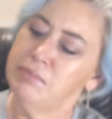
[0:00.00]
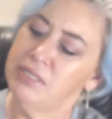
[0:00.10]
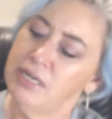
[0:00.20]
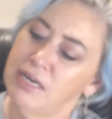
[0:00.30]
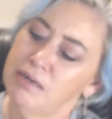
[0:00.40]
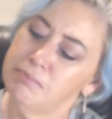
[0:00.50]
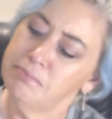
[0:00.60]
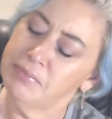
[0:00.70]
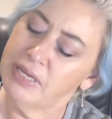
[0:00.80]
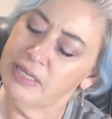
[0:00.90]
um,
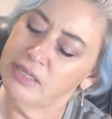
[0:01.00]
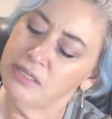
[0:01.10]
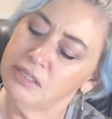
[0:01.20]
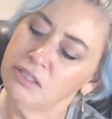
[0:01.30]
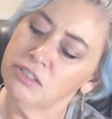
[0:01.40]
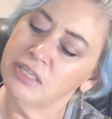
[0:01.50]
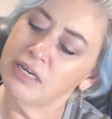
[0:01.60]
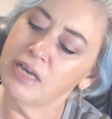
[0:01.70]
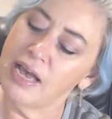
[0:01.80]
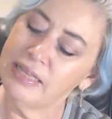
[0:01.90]
it looks like
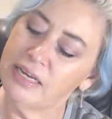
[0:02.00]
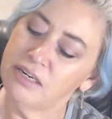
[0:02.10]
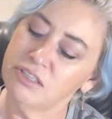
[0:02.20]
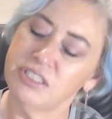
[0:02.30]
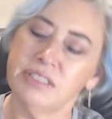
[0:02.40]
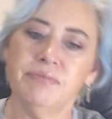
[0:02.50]
highlighters.